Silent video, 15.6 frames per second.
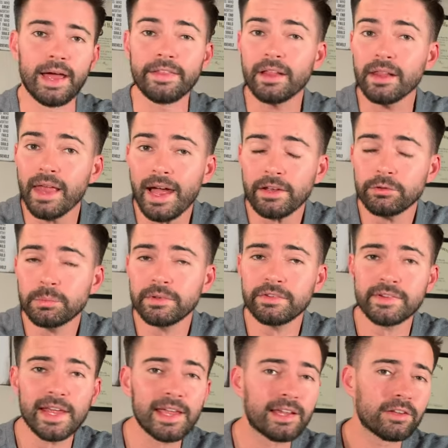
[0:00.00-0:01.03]
And the last
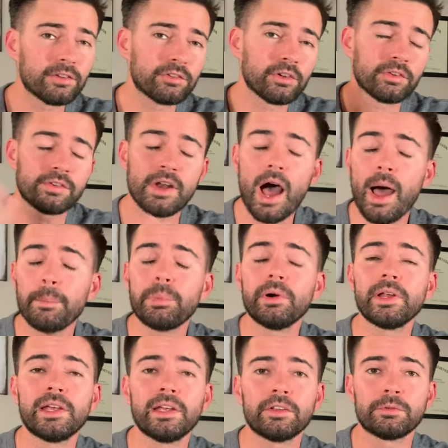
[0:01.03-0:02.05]
mistake is just not
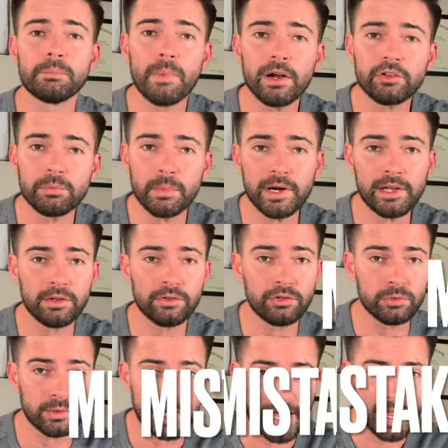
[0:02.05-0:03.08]
putting as much money as
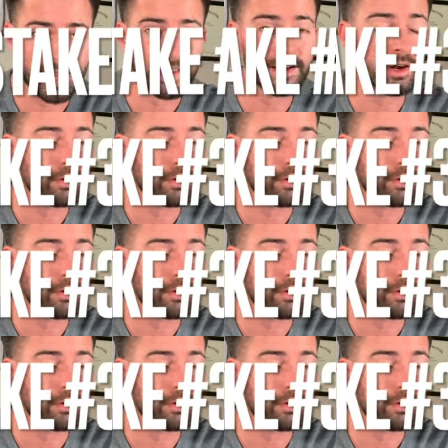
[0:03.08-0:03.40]
you can